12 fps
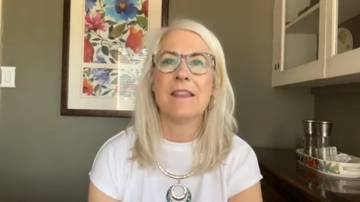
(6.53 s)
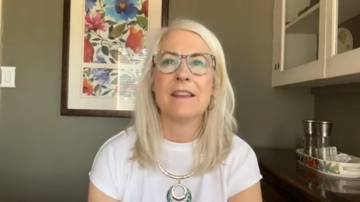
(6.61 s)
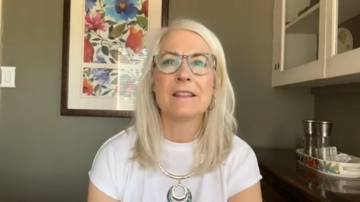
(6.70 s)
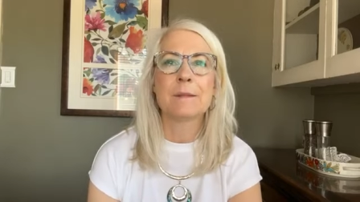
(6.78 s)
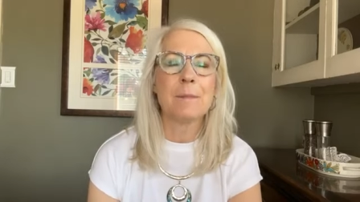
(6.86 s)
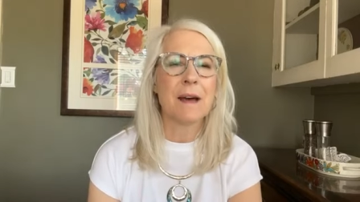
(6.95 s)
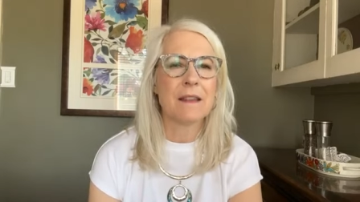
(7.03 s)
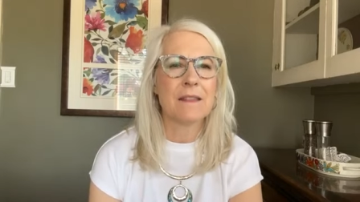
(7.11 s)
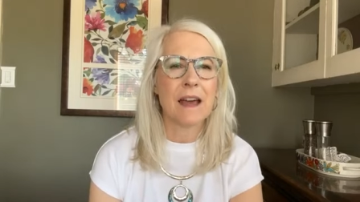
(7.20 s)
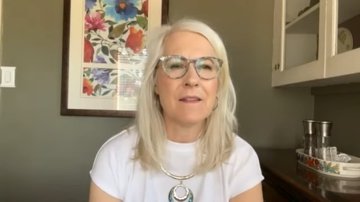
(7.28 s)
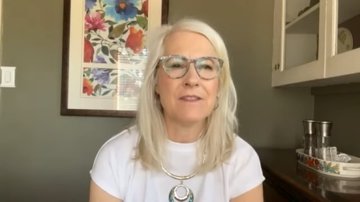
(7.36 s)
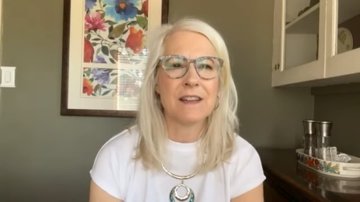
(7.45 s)
this
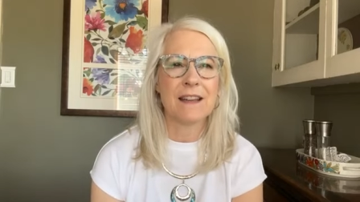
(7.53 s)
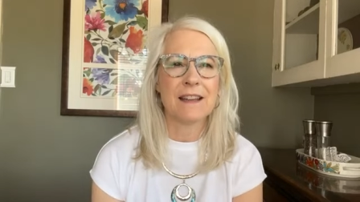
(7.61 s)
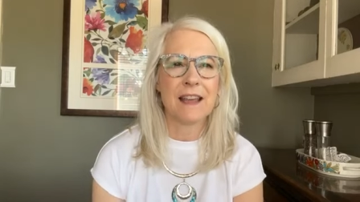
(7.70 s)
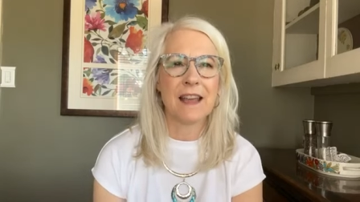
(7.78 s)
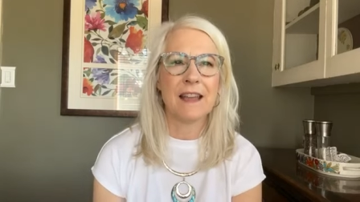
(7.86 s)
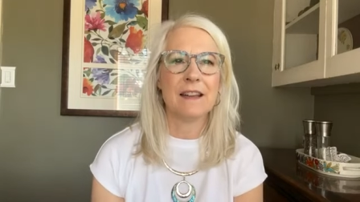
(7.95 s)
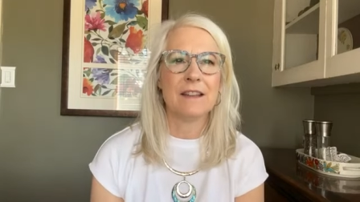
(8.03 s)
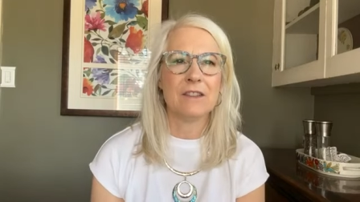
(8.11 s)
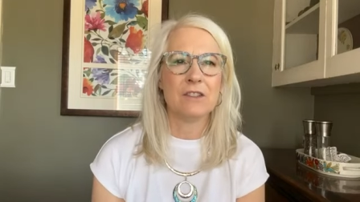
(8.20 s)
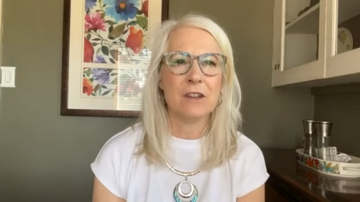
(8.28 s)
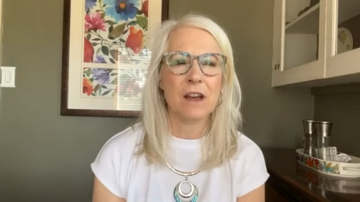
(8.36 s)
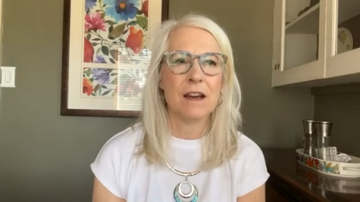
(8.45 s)
month I've
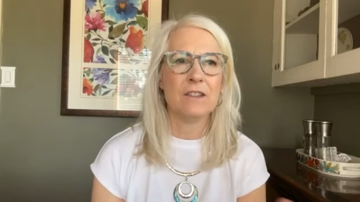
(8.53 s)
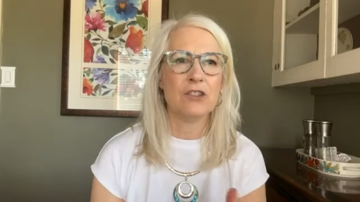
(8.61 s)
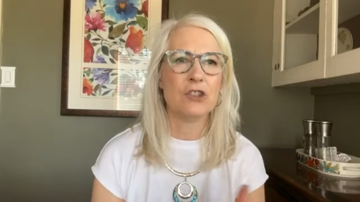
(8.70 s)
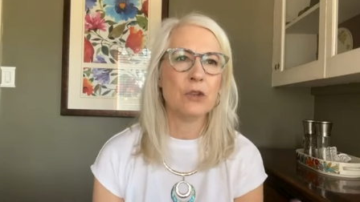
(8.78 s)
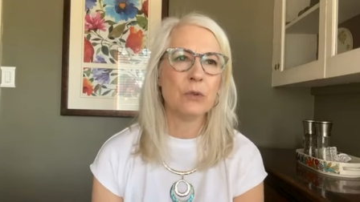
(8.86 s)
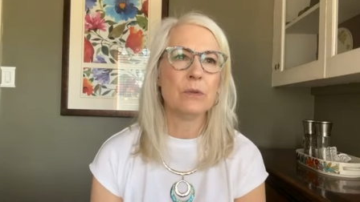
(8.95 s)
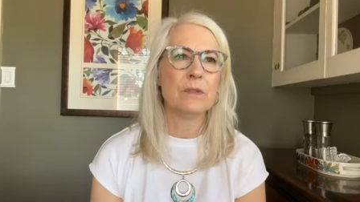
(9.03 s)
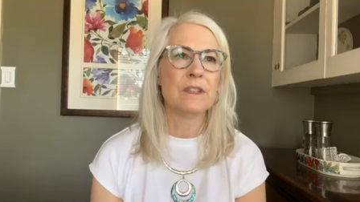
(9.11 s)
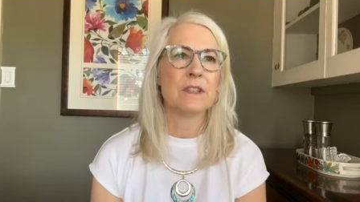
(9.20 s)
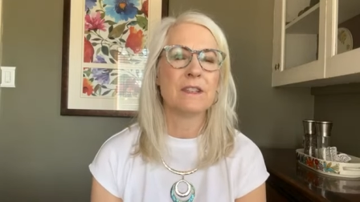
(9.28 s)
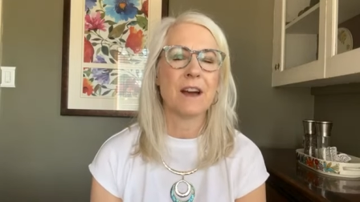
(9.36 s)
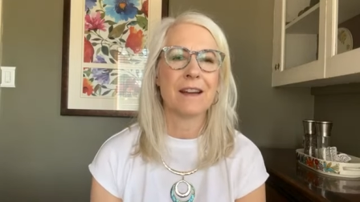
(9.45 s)
dedicated June
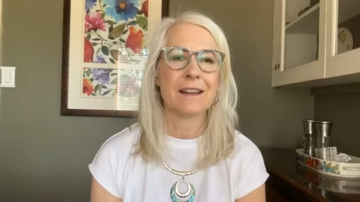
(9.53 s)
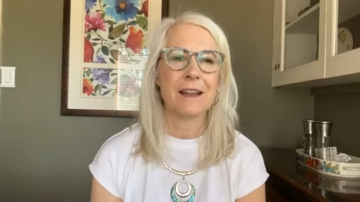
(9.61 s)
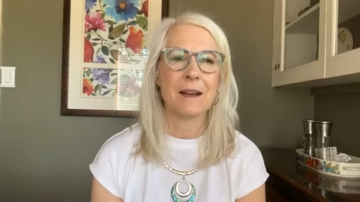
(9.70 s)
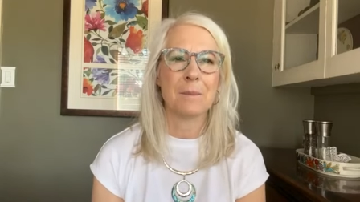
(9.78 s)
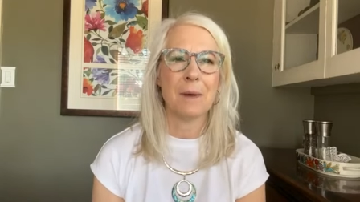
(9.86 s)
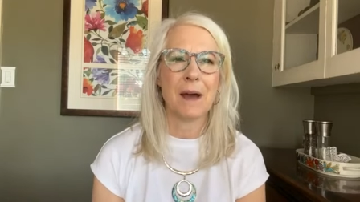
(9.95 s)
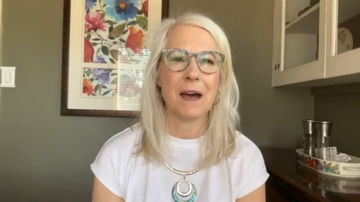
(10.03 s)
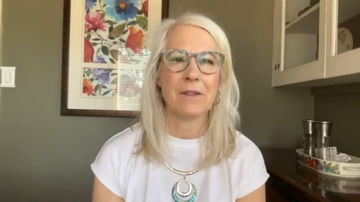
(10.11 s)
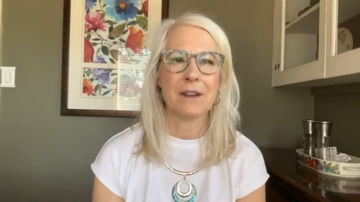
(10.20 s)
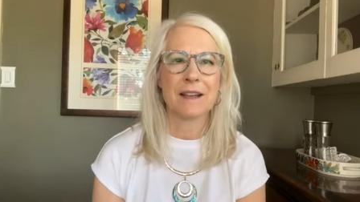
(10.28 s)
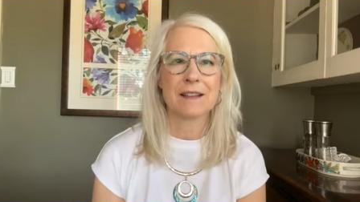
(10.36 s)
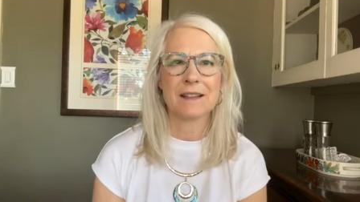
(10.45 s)
to talking
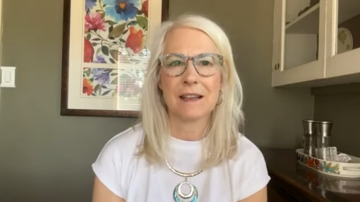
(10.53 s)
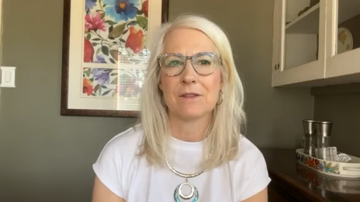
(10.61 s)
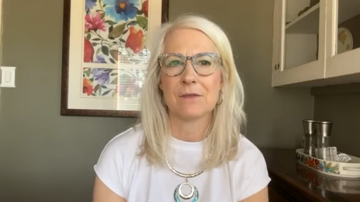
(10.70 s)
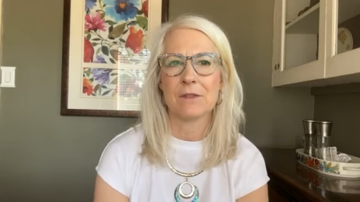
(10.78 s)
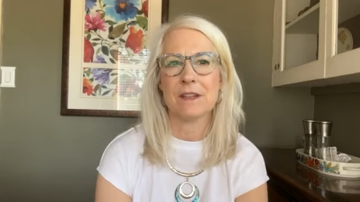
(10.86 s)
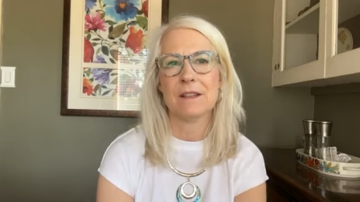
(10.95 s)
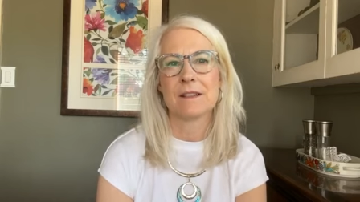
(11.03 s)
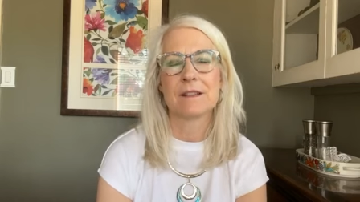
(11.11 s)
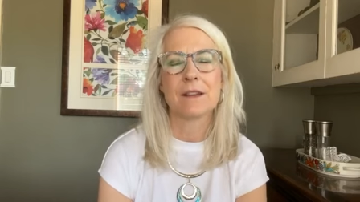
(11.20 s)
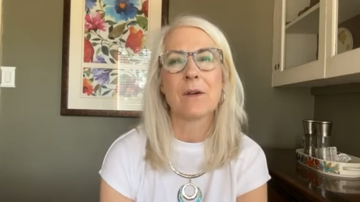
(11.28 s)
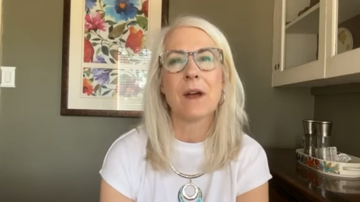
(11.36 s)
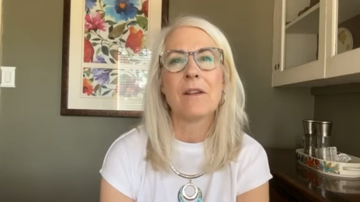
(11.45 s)
about accessories.
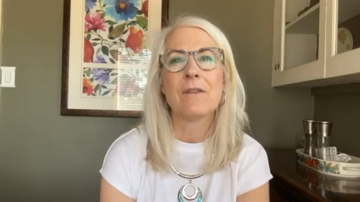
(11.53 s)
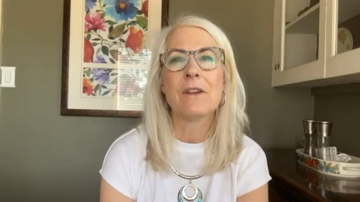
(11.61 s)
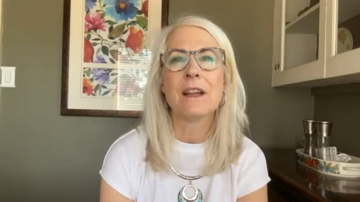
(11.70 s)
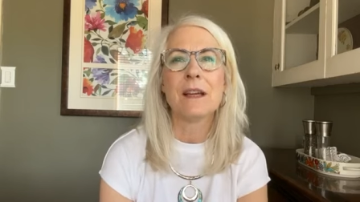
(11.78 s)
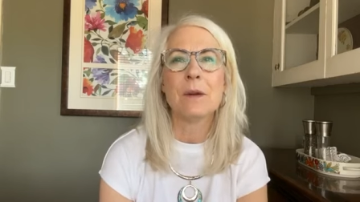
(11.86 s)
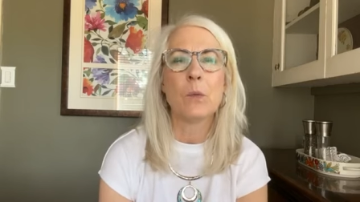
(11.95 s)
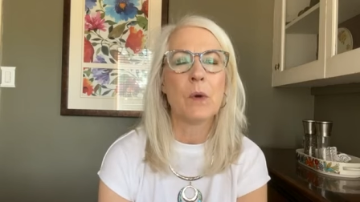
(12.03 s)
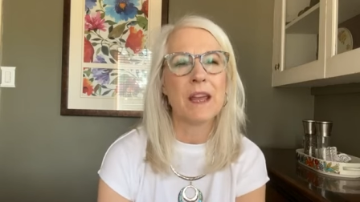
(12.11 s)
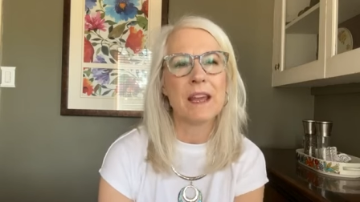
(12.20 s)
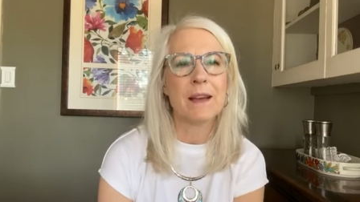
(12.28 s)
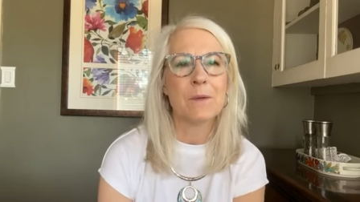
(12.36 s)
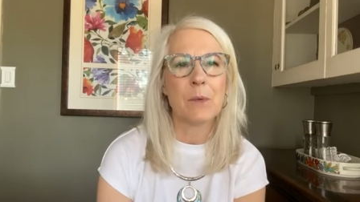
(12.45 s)
So every
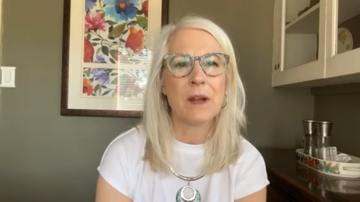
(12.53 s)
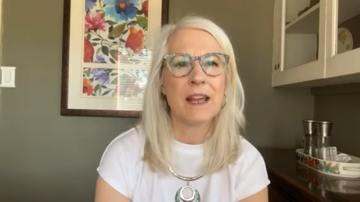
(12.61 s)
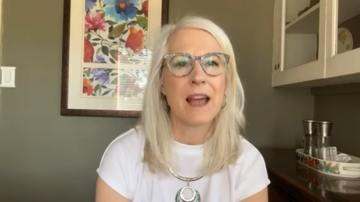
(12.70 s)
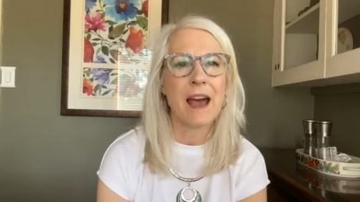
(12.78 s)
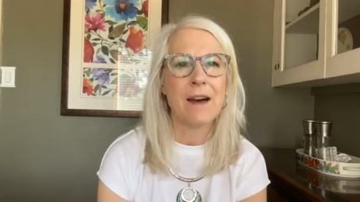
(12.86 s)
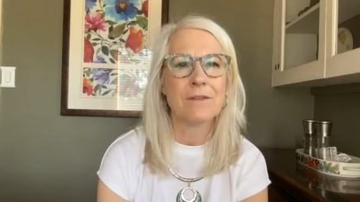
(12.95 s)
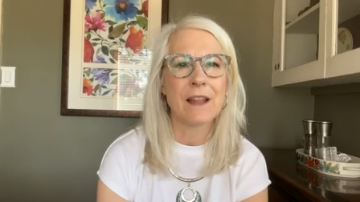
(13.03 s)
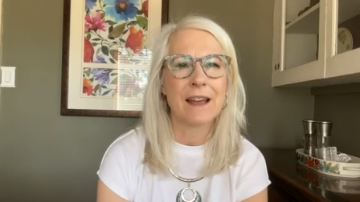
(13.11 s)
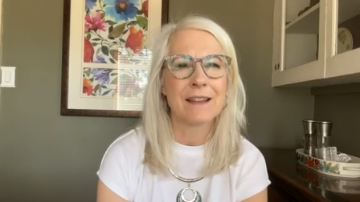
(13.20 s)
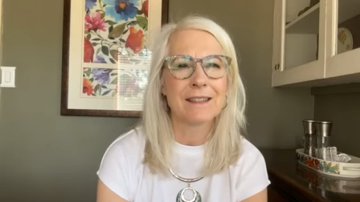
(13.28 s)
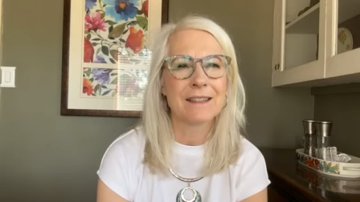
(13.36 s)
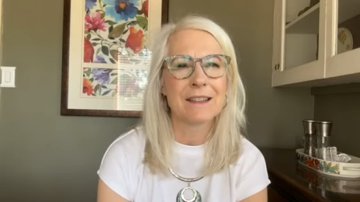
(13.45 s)
week we have
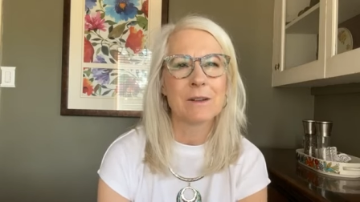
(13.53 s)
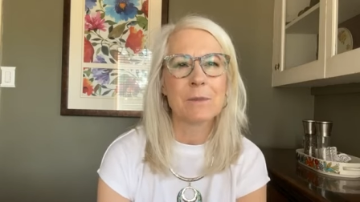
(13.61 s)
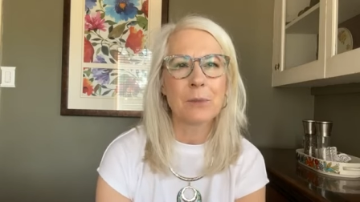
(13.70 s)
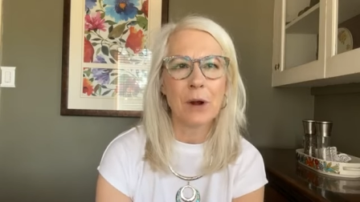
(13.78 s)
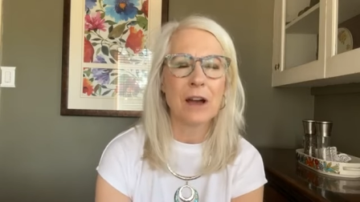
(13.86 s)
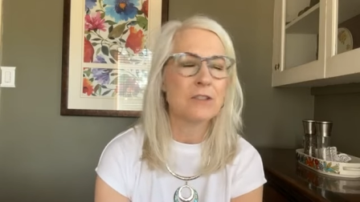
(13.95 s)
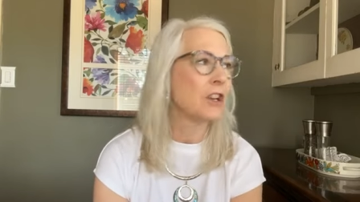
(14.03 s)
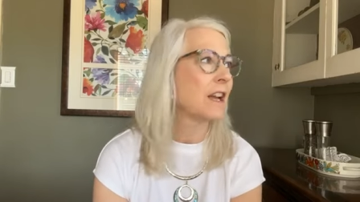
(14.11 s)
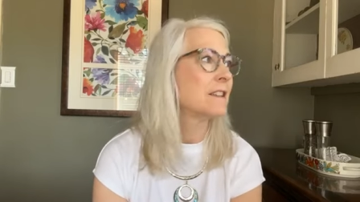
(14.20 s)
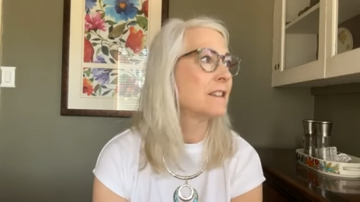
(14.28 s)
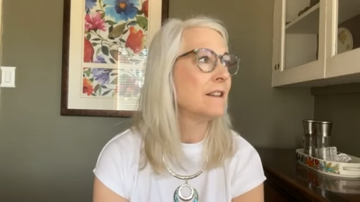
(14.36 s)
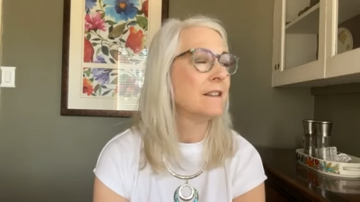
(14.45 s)
like a little
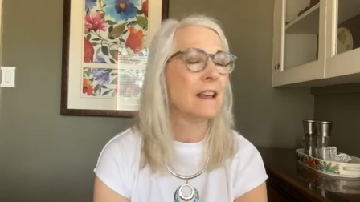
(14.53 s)
project